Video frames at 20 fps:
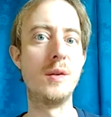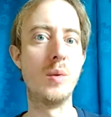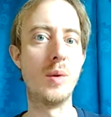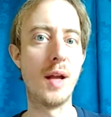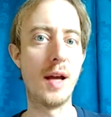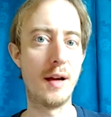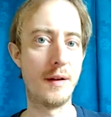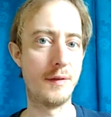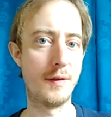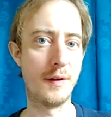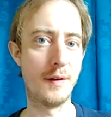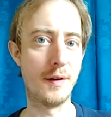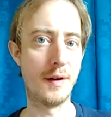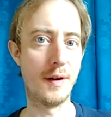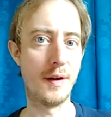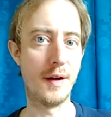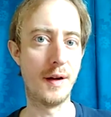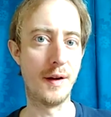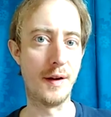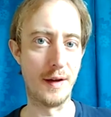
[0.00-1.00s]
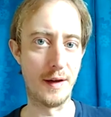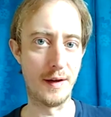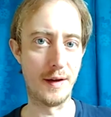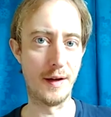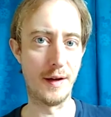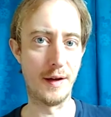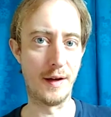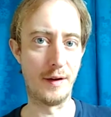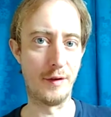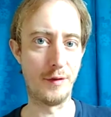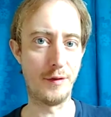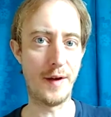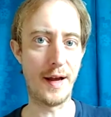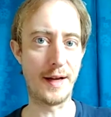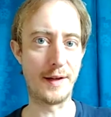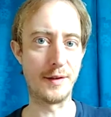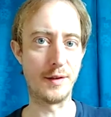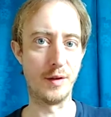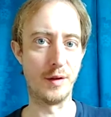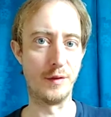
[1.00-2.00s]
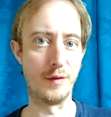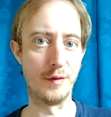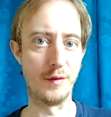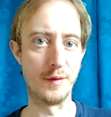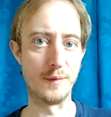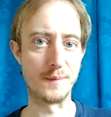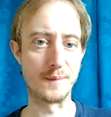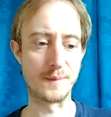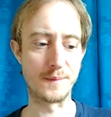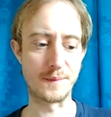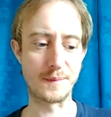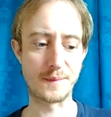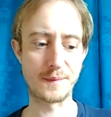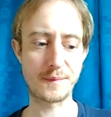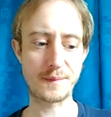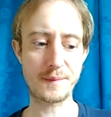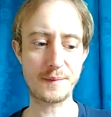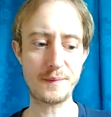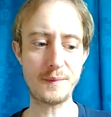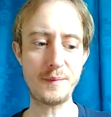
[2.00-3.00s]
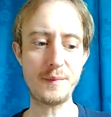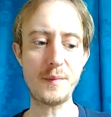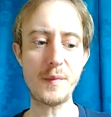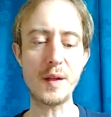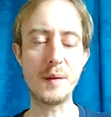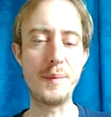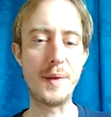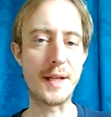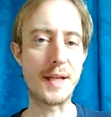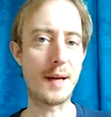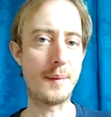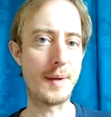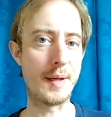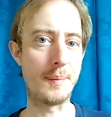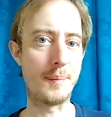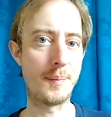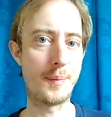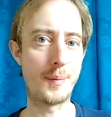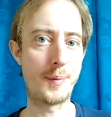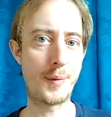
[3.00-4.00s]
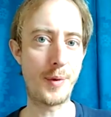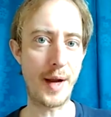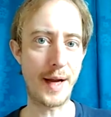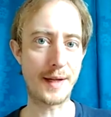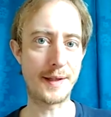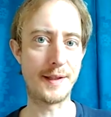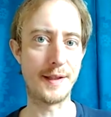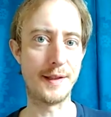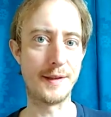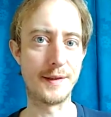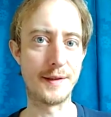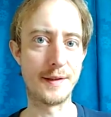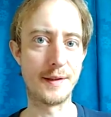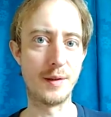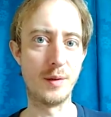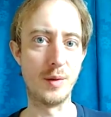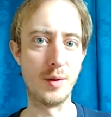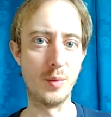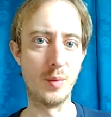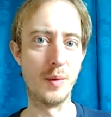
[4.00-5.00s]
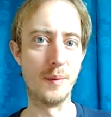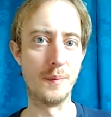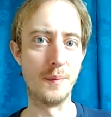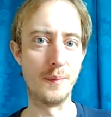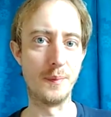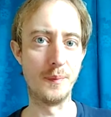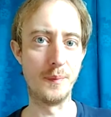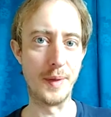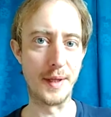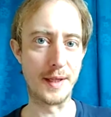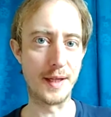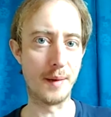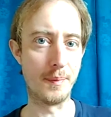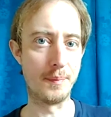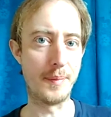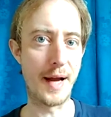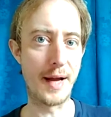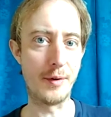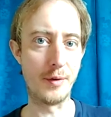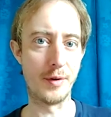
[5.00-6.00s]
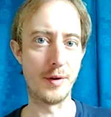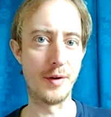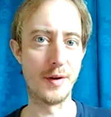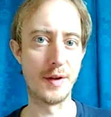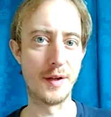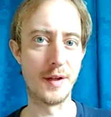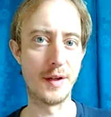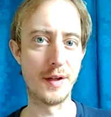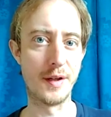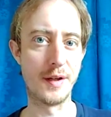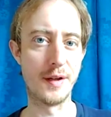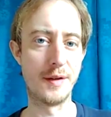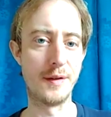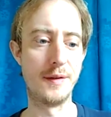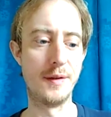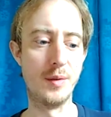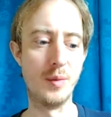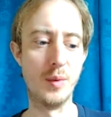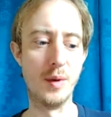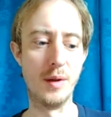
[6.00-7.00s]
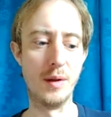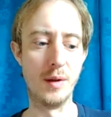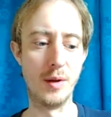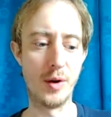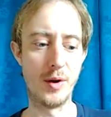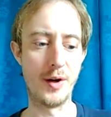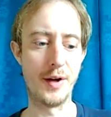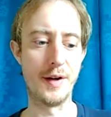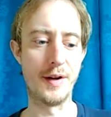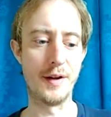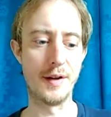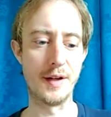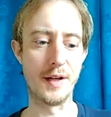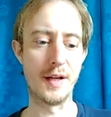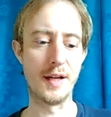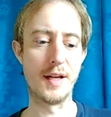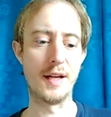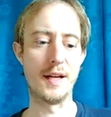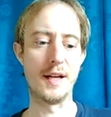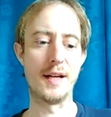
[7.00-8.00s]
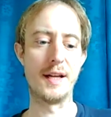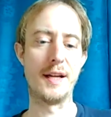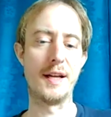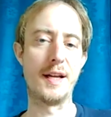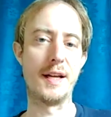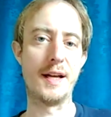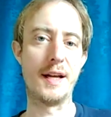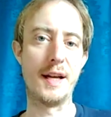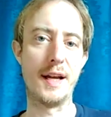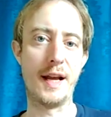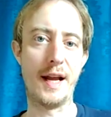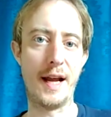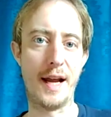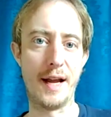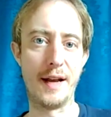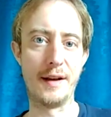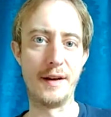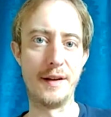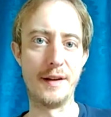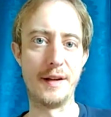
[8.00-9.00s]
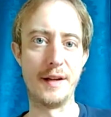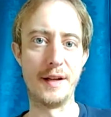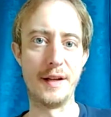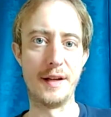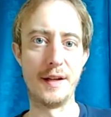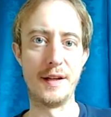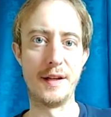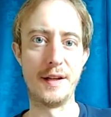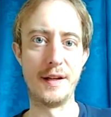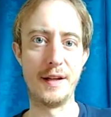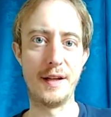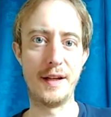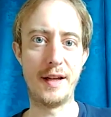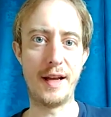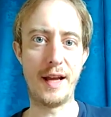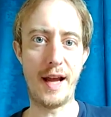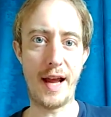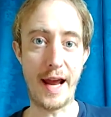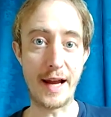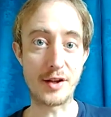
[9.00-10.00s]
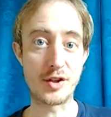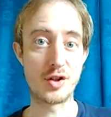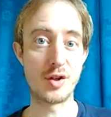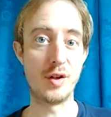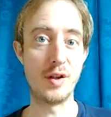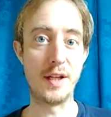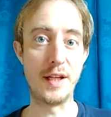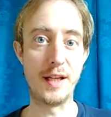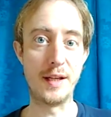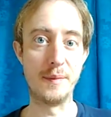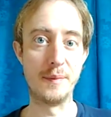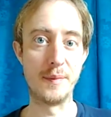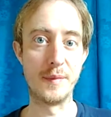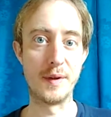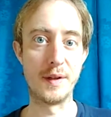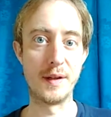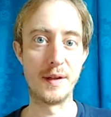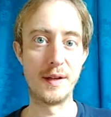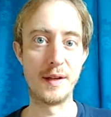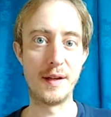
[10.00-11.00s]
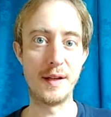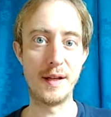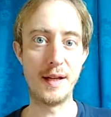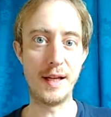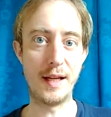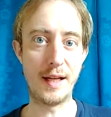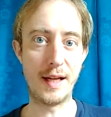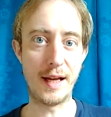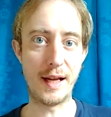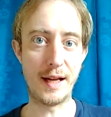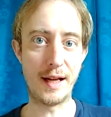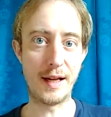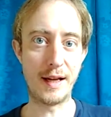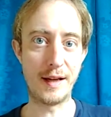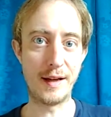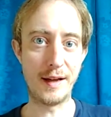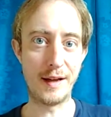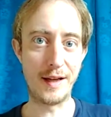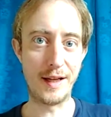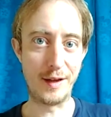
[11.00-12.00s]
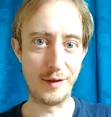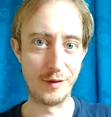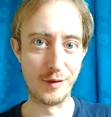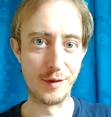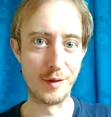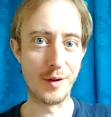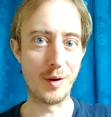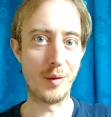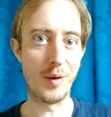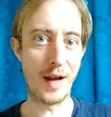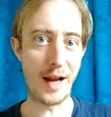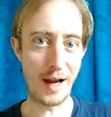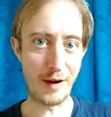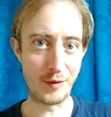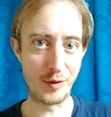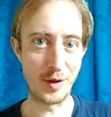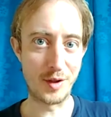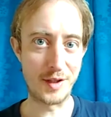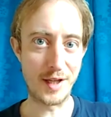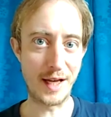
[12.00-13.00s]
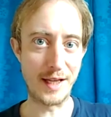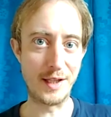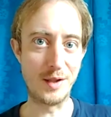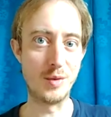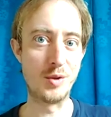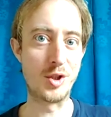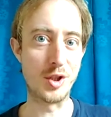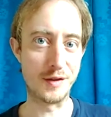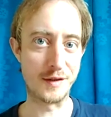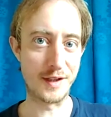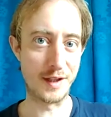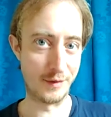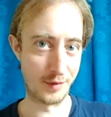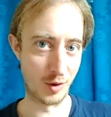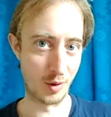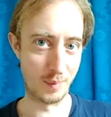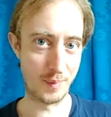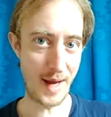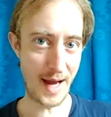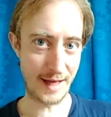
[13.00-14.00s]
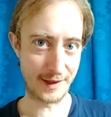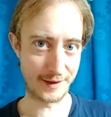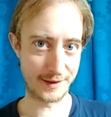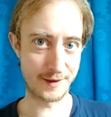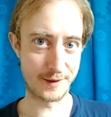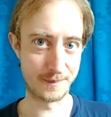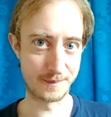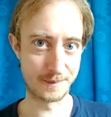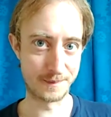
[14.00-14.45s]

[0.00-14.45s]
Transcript: will have an effect of becoming practiced. You will become better. You will learn. And actually, even though every day you just give your best